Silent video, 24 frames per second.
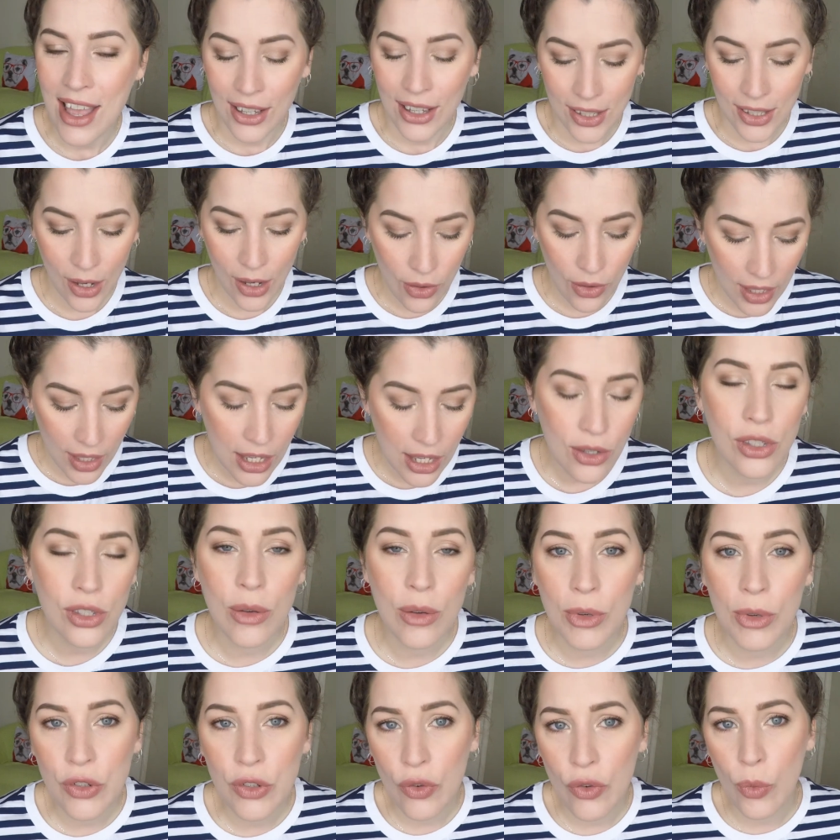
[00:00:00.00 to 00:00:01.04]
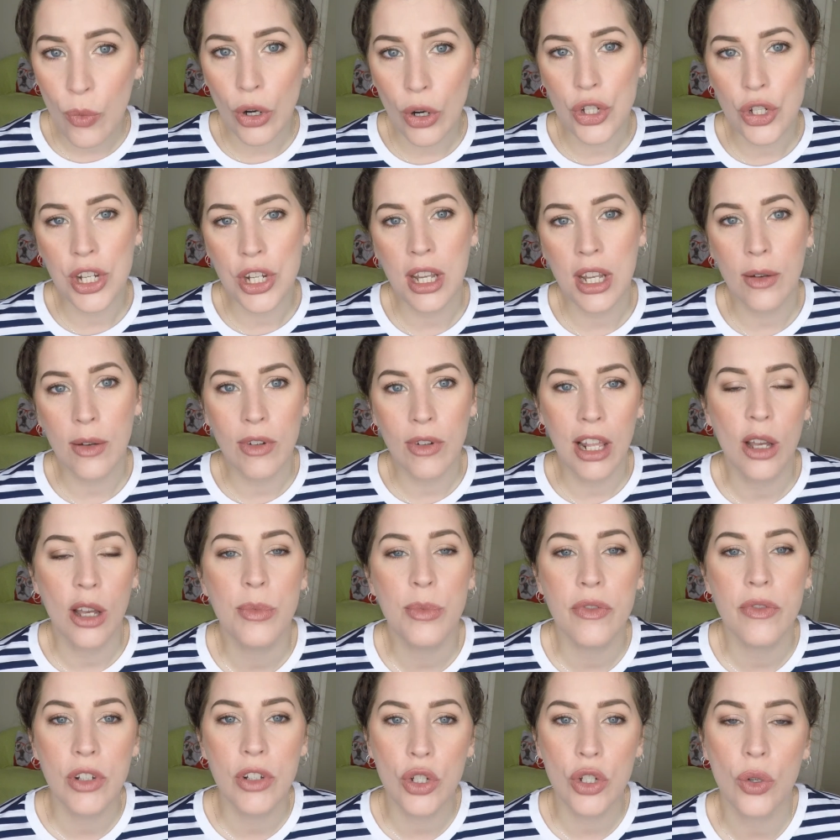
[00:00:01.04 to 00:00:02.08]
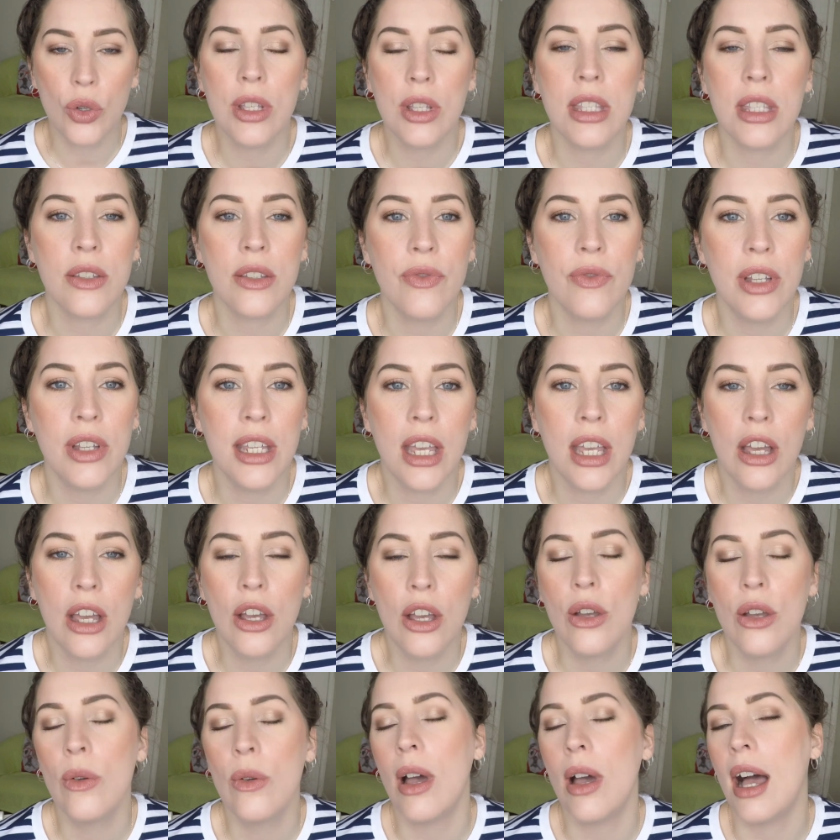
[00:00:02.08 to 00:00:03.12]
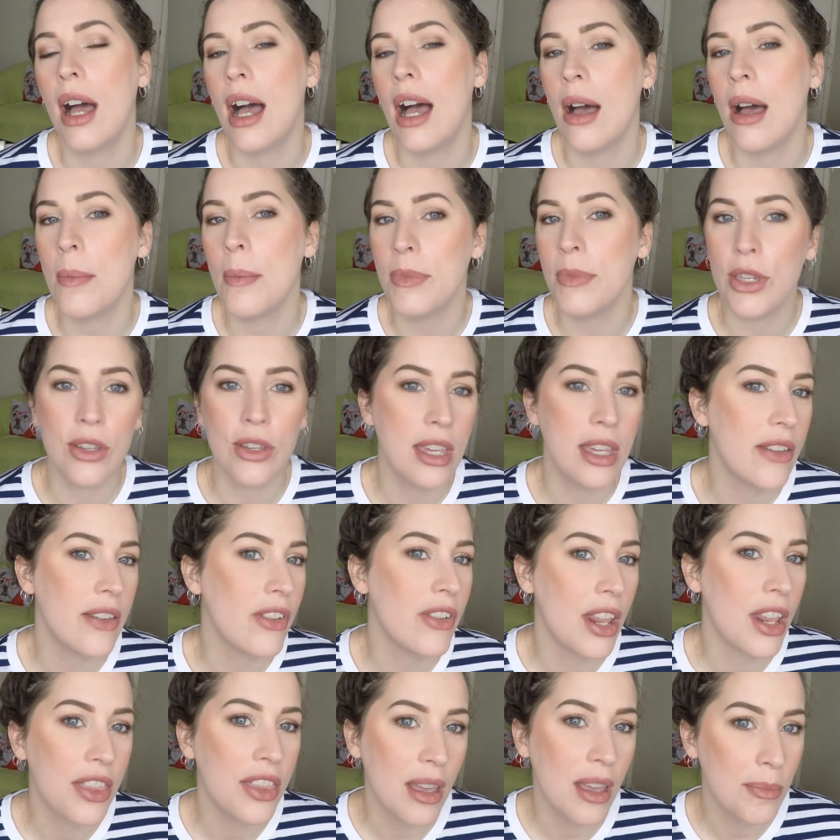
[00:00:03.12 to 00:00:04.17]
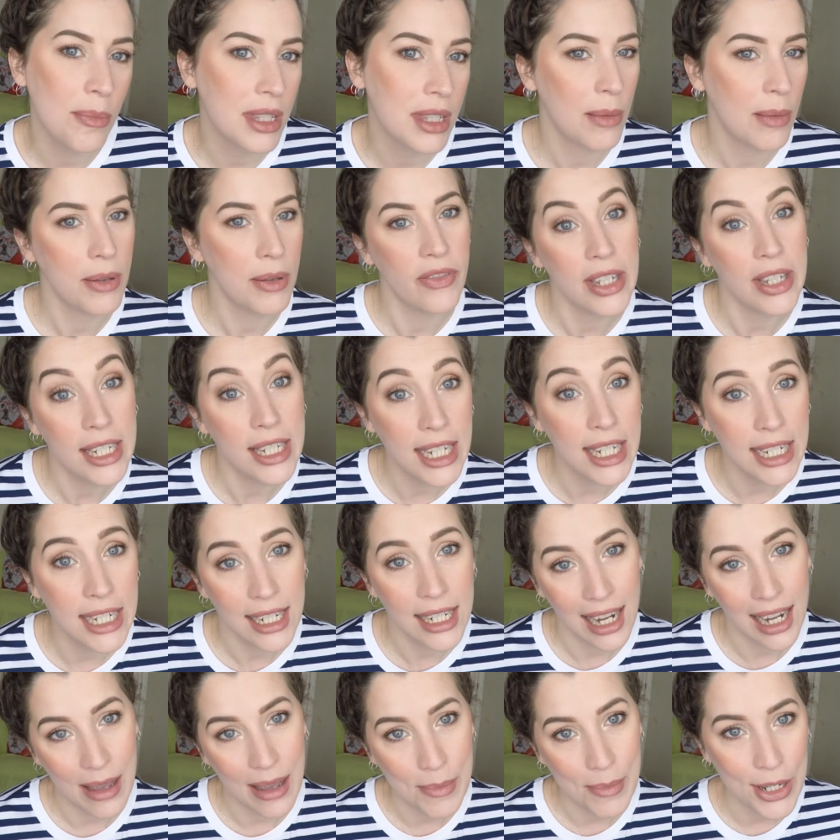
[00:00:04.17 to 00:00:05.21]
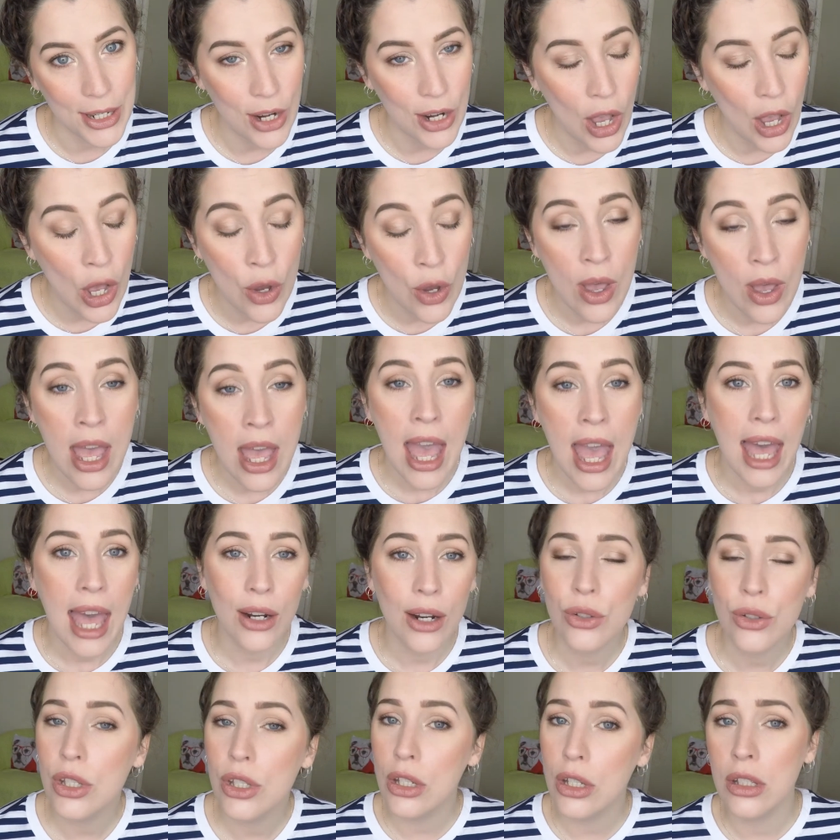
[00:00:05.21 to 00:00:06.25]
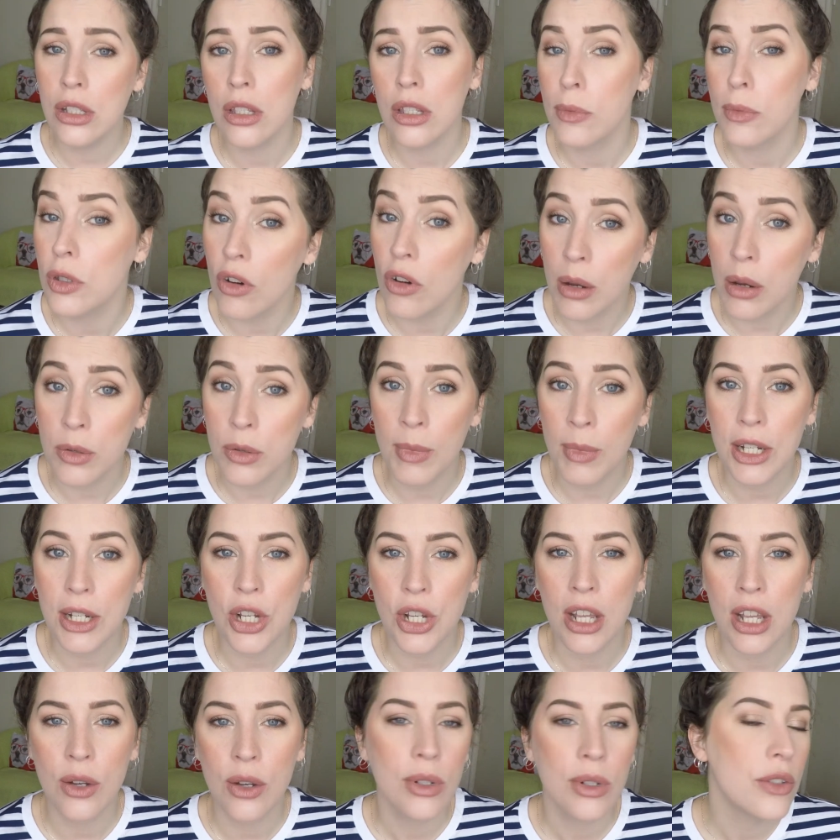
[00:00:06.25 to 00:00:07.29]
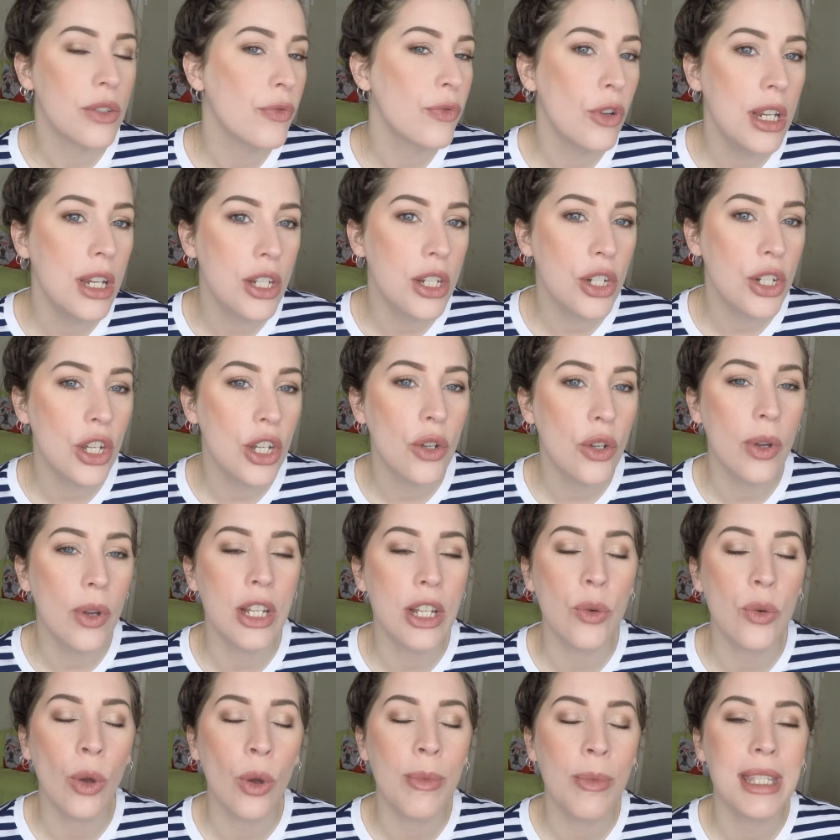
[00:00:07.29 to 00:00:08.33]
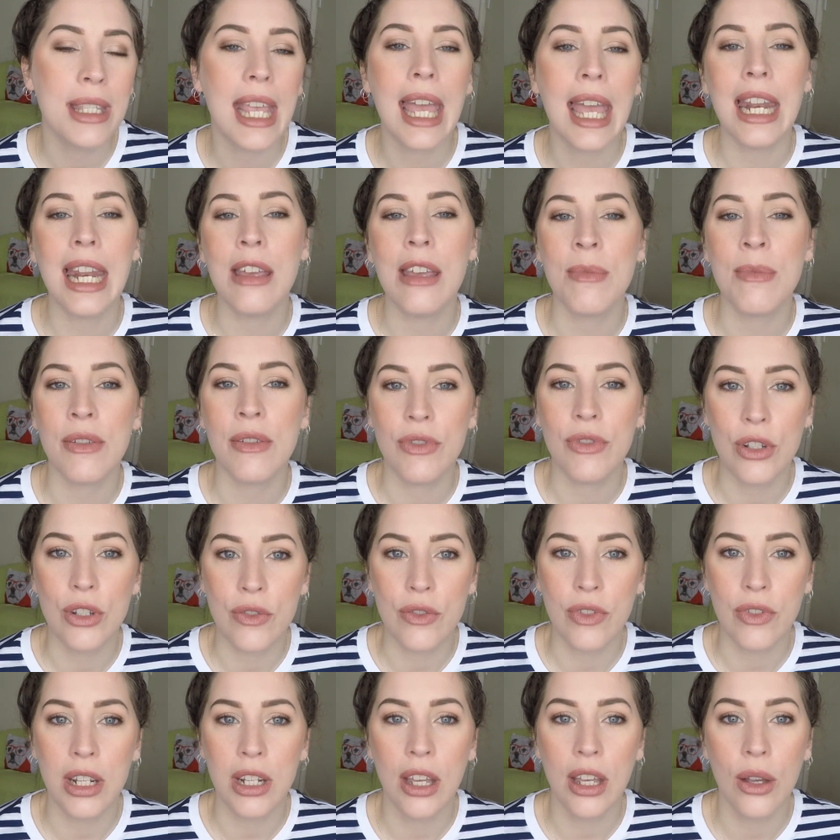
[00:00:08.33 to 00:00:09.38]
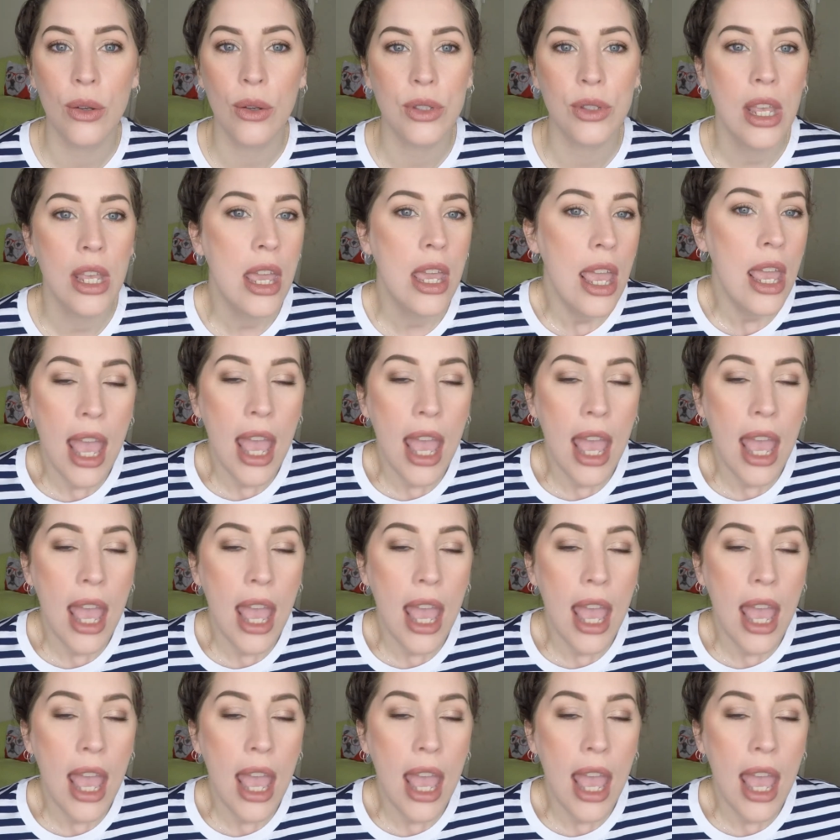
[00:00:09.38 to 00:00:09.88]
So thank you so much for watching. I really hope you've enjoyed this video. You can give it a thumbs up if you did to let me know. And also you can subscribe to my channel. It's free to do and you won't miss any of my future videos.